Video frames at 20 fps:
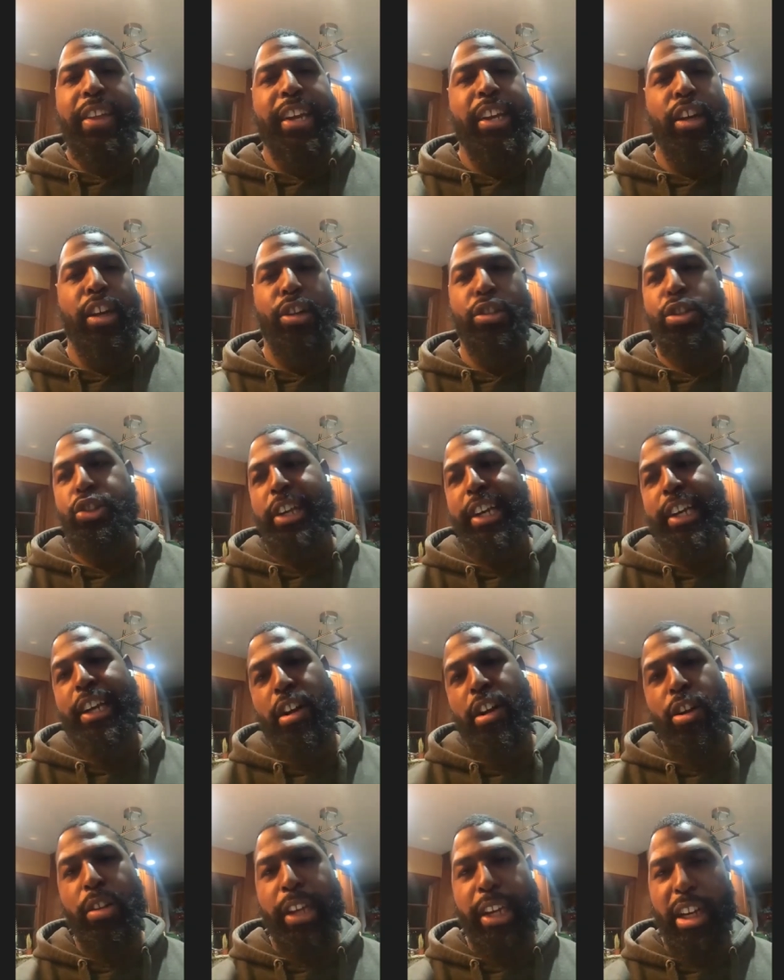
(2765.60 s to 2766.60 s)
they could also check
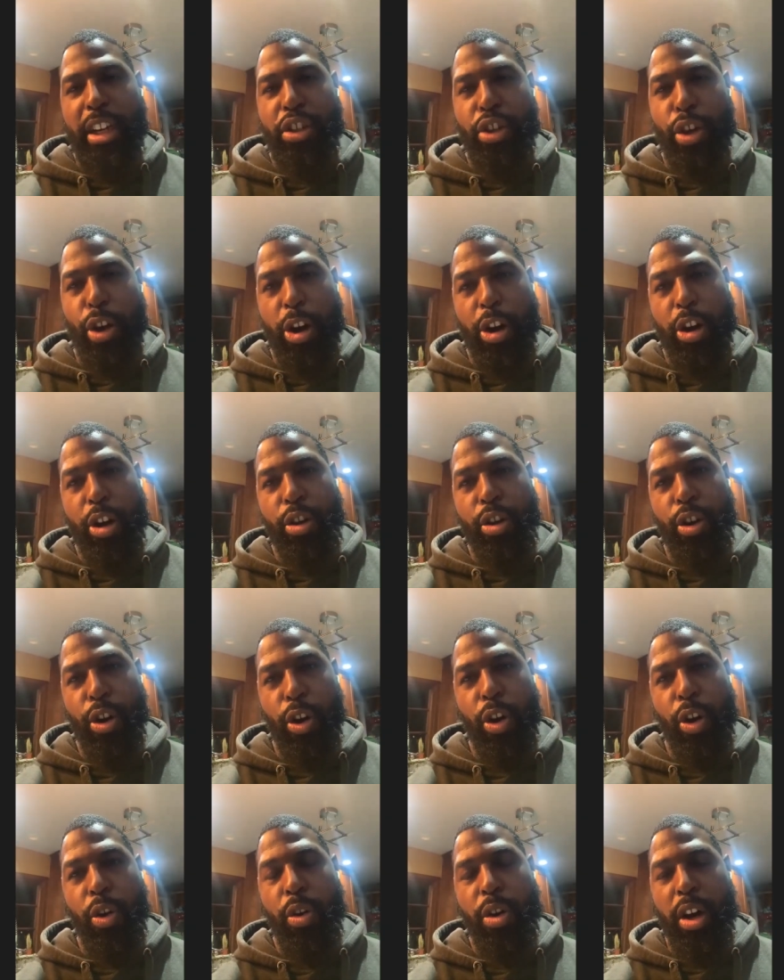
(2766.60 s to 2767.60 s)
out our latest
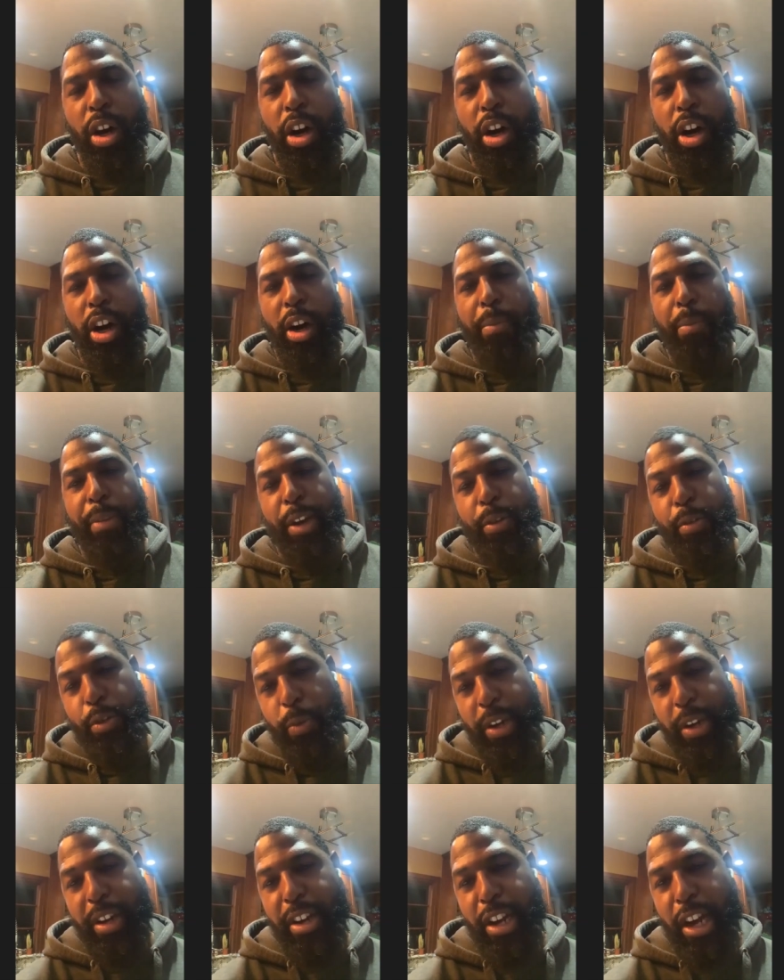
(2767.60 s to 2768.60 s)
article. Um, it
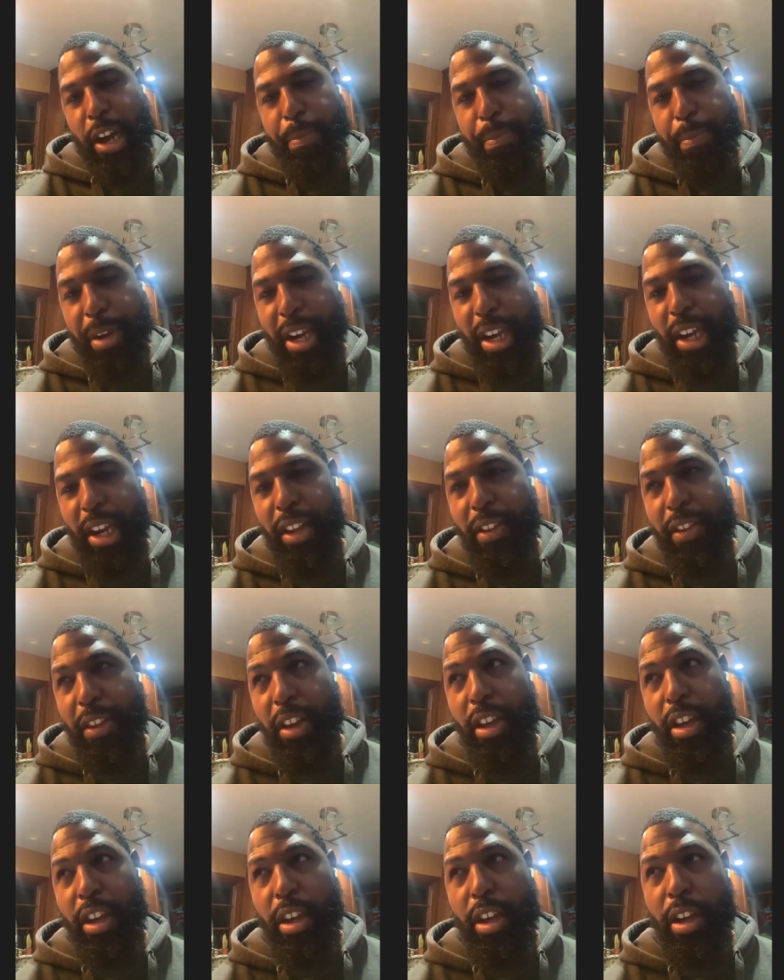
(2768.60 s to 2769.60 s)
was written up in
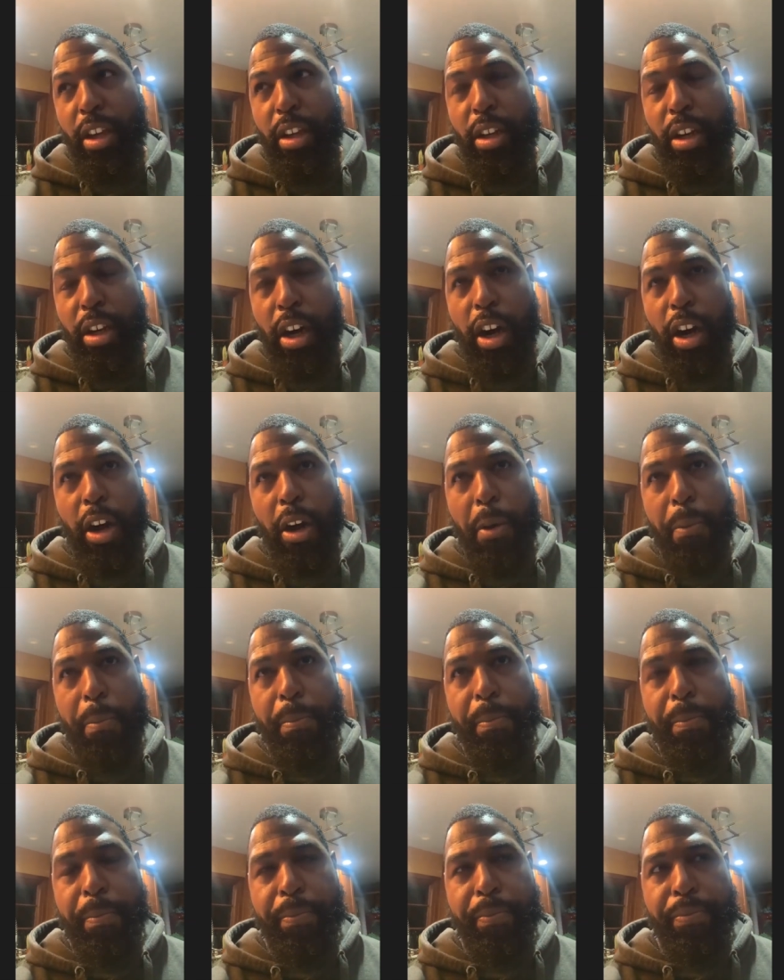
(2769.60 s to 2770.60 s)
the um,
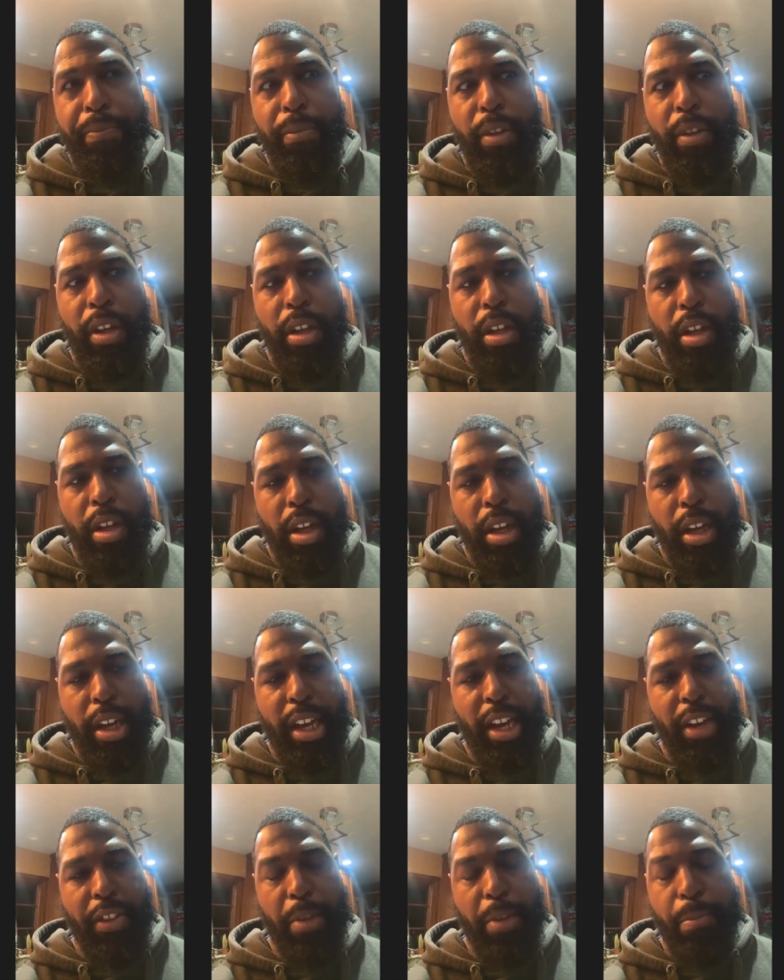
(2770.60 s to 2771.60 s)

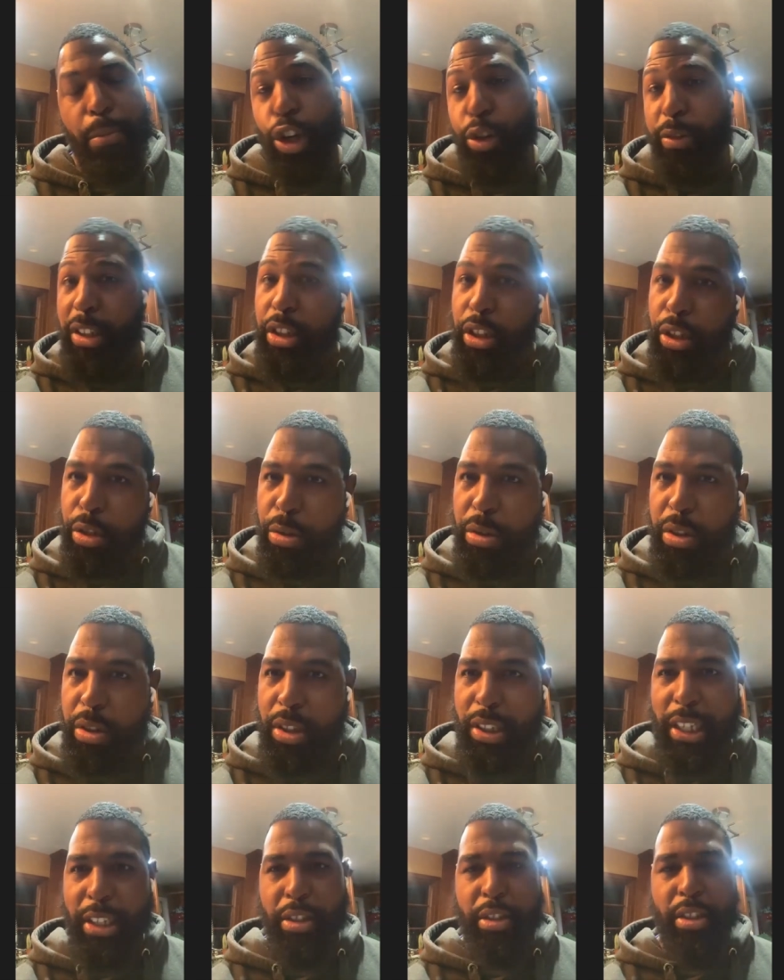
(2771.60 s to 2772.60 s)
in the Mercury
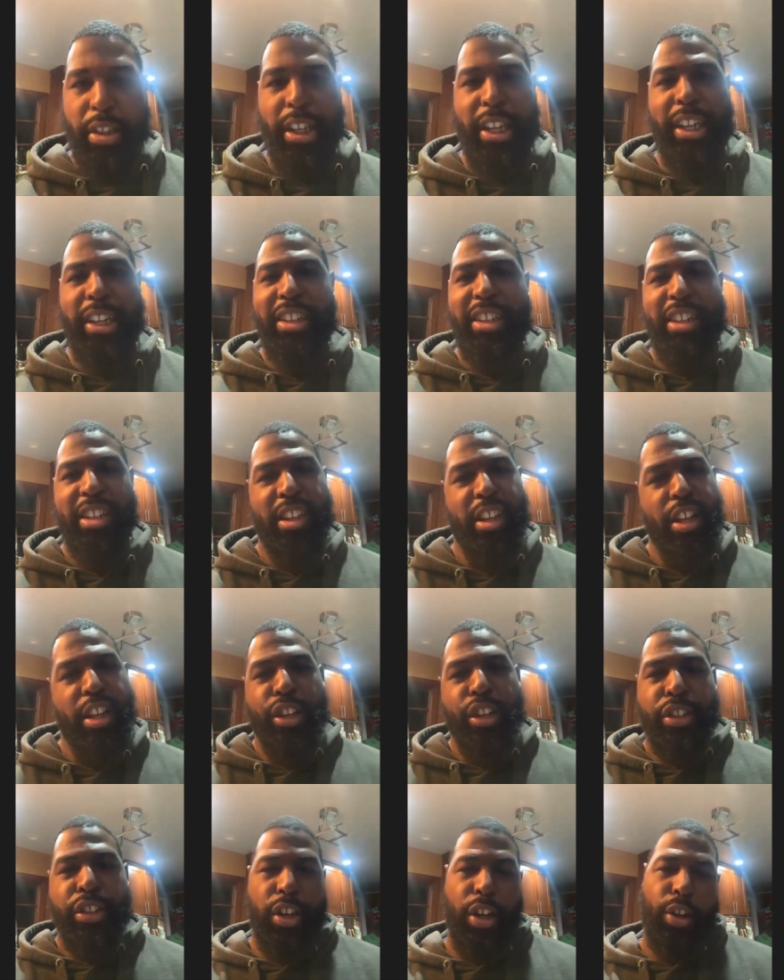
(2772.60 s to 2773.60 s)
News yesterday.
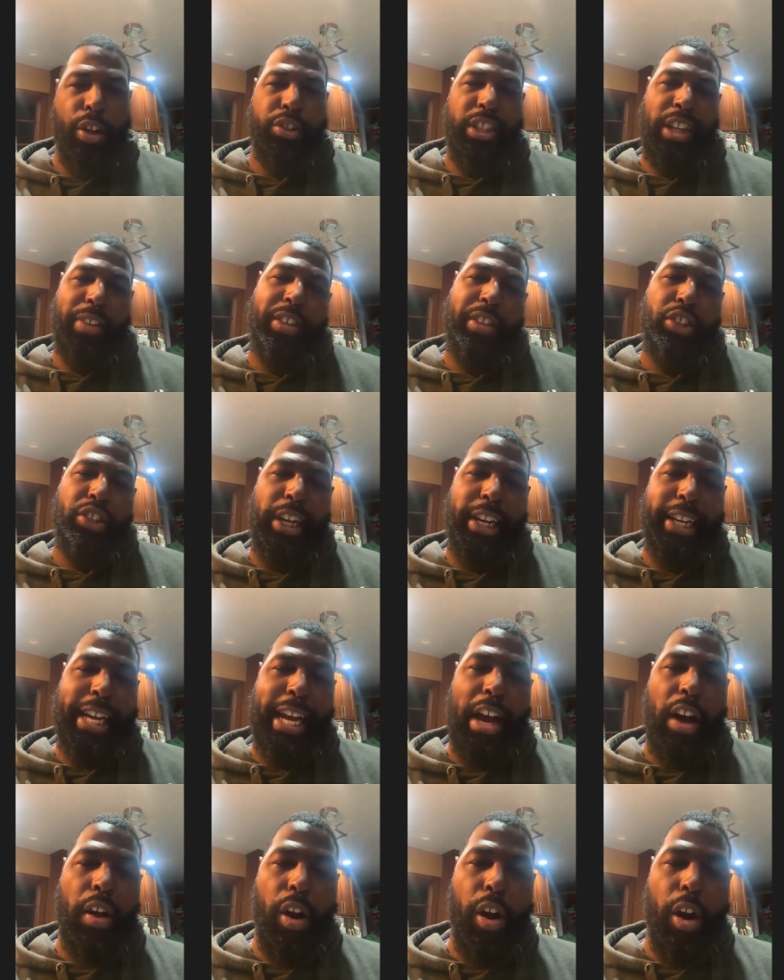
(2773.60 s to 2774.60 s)
So definitely check
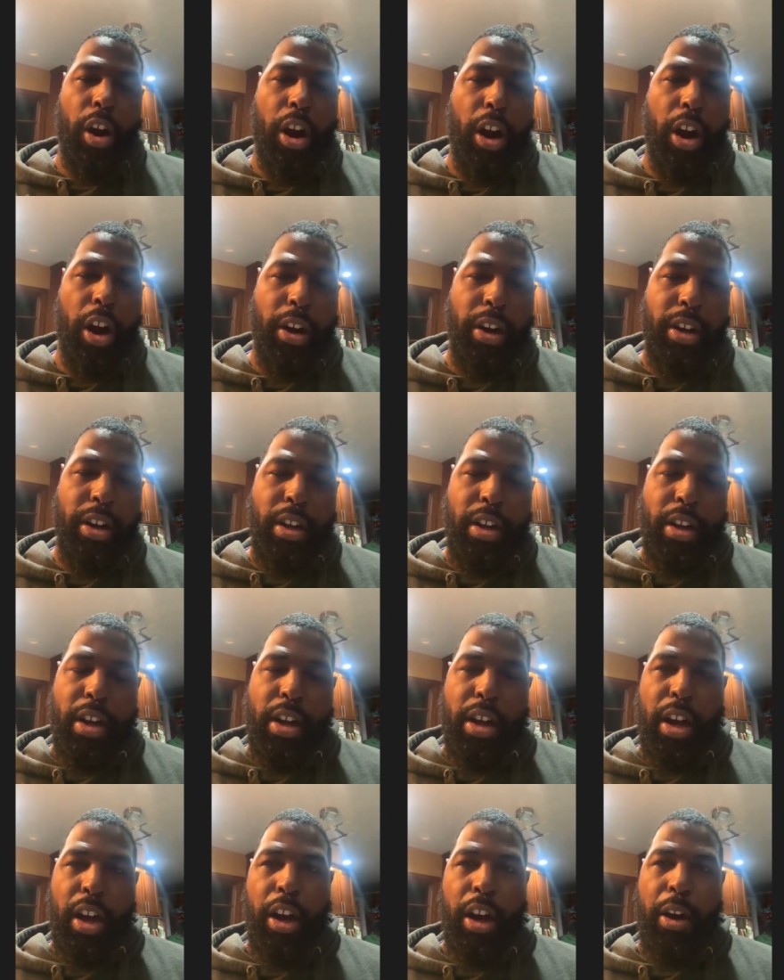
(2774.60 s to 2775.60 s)
out our
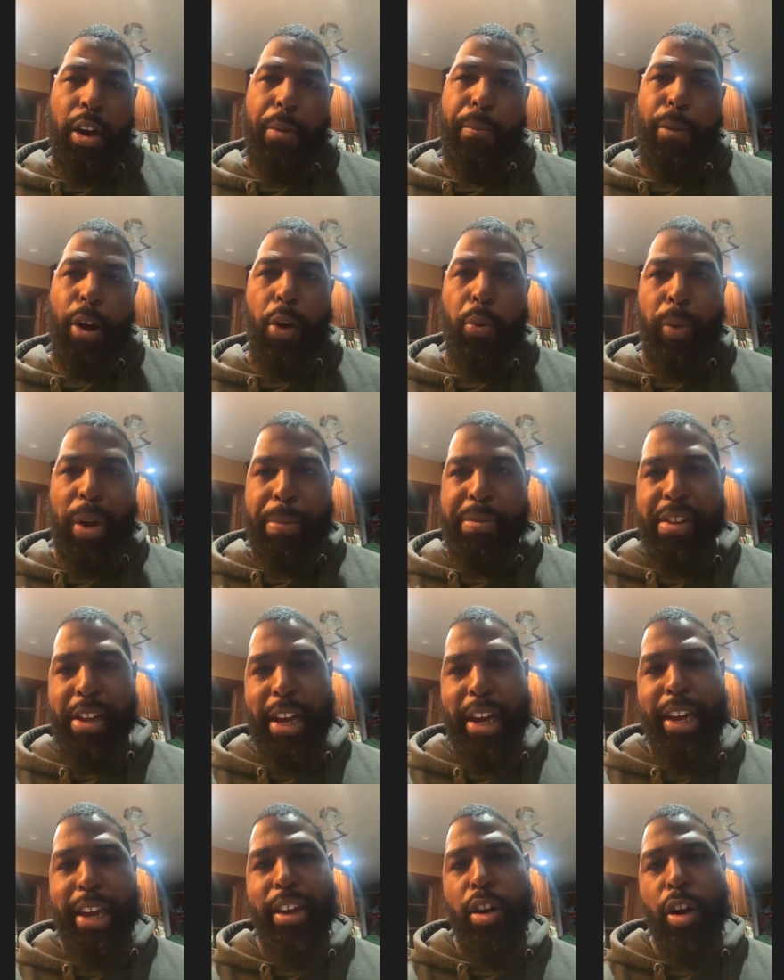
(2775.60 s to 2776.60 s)
um, our
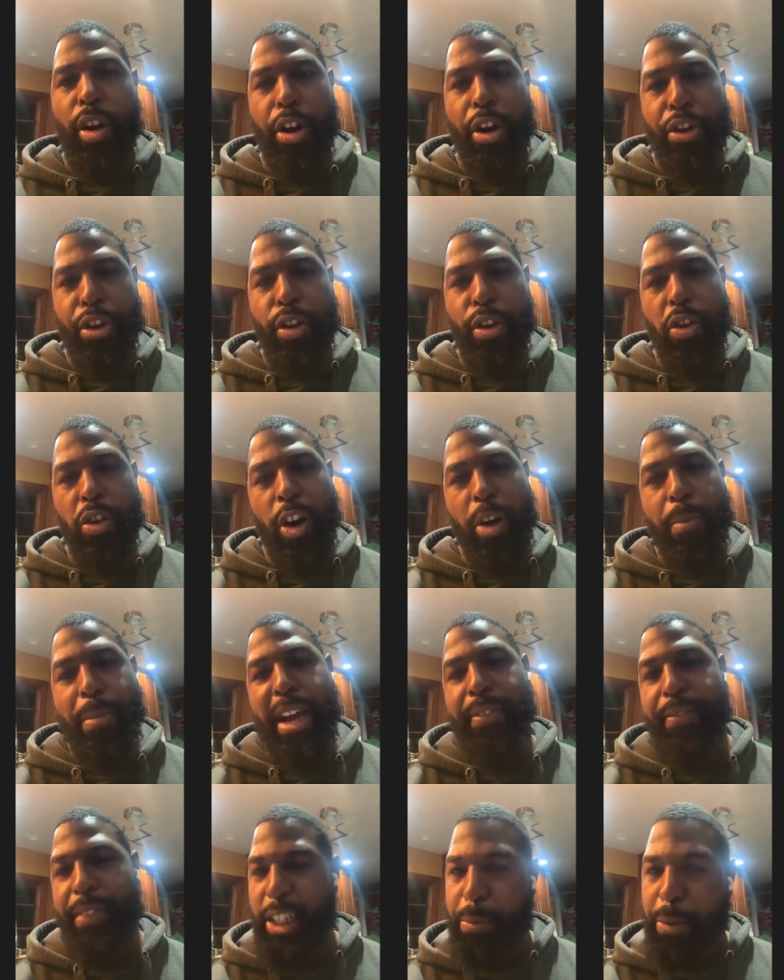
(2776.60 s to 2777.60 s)
website, or you can go on
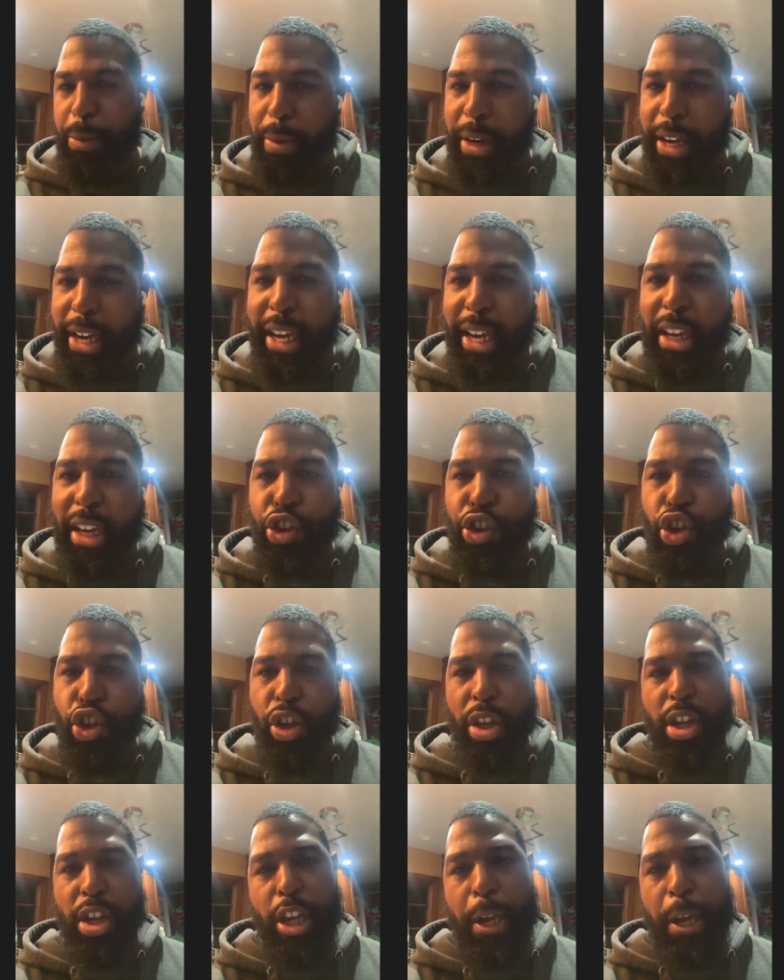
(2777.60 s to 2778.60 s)
my Facebook page,